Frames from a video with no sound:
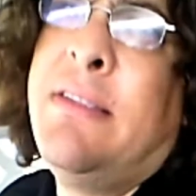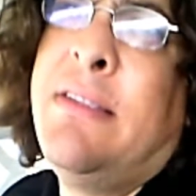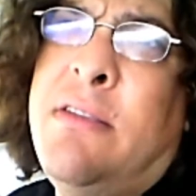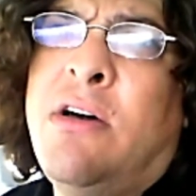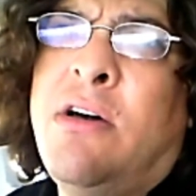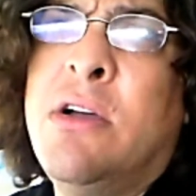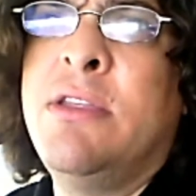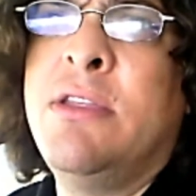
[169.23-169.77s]
then
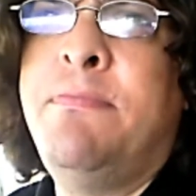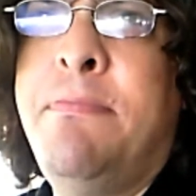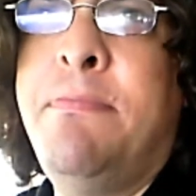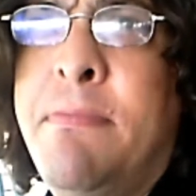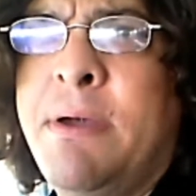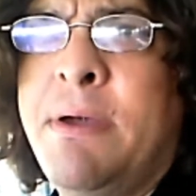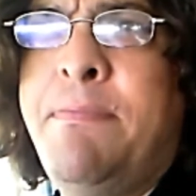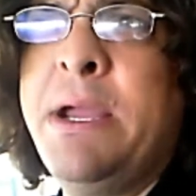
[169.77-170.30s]

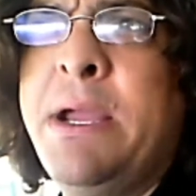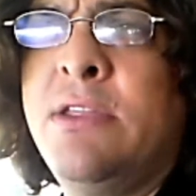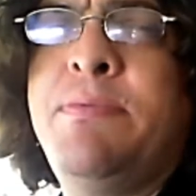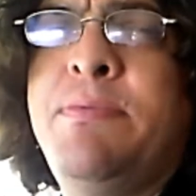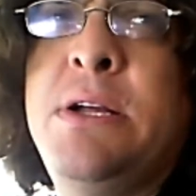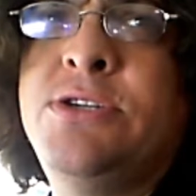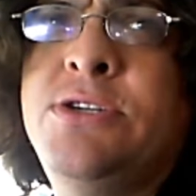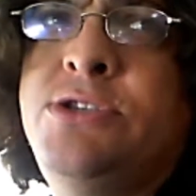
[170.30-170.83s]
the bigger
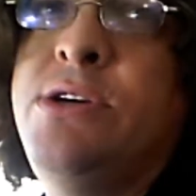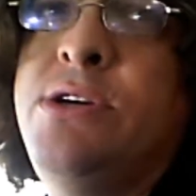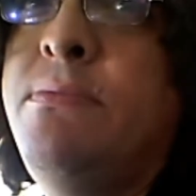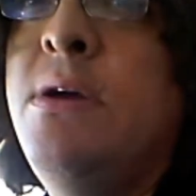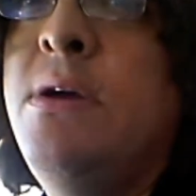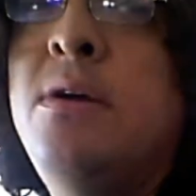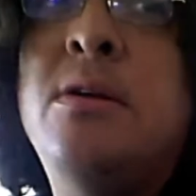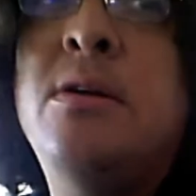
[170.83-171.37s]
the plunger
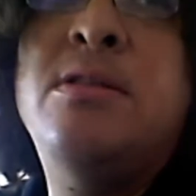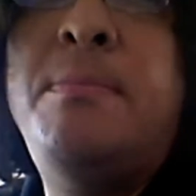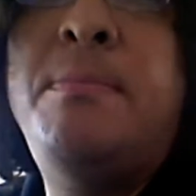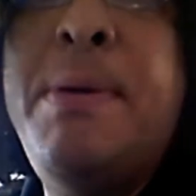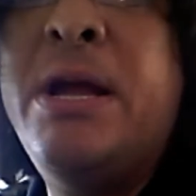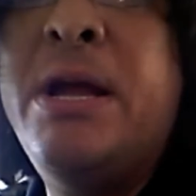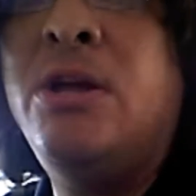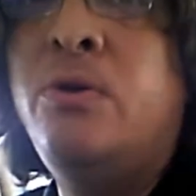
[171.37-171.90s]
tube, the
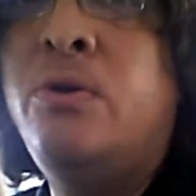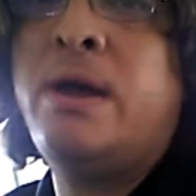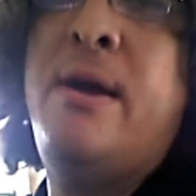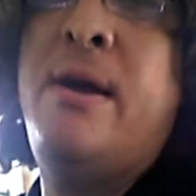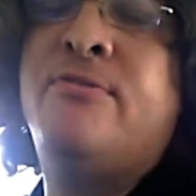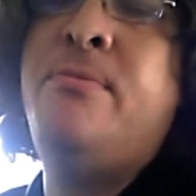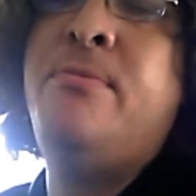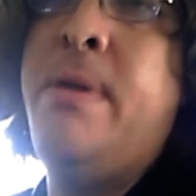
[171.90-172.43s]
bigger you
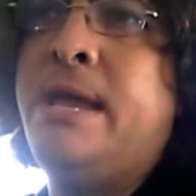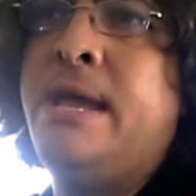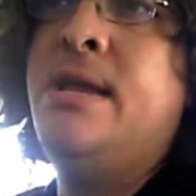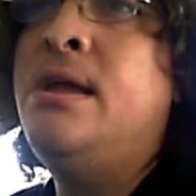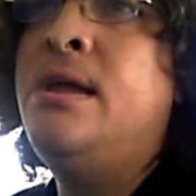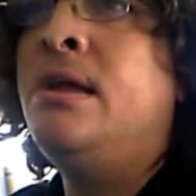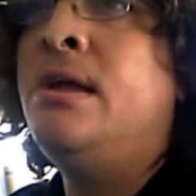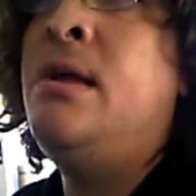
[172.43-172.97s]
have to make
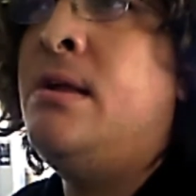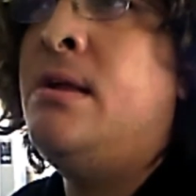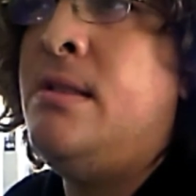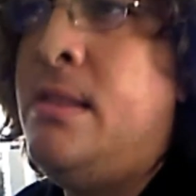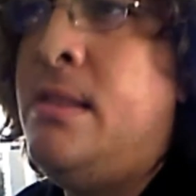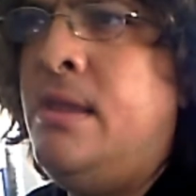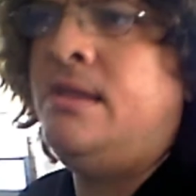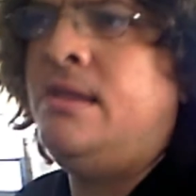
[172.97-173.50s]

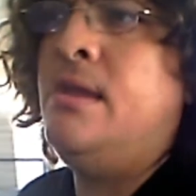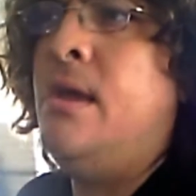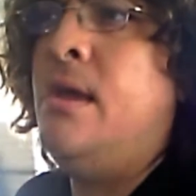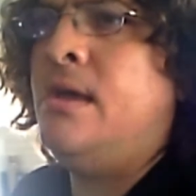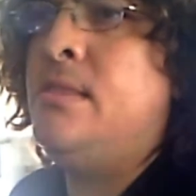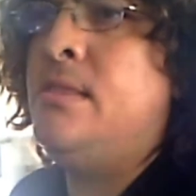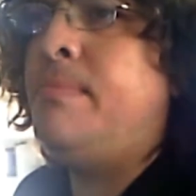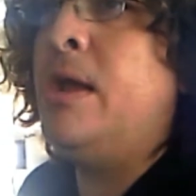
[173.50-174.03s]
the
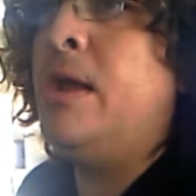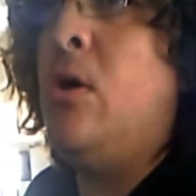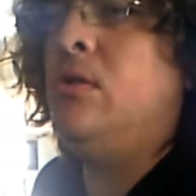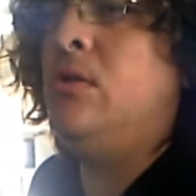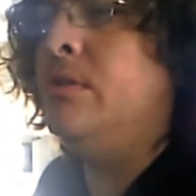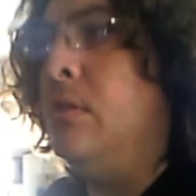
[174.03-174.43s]
barrel,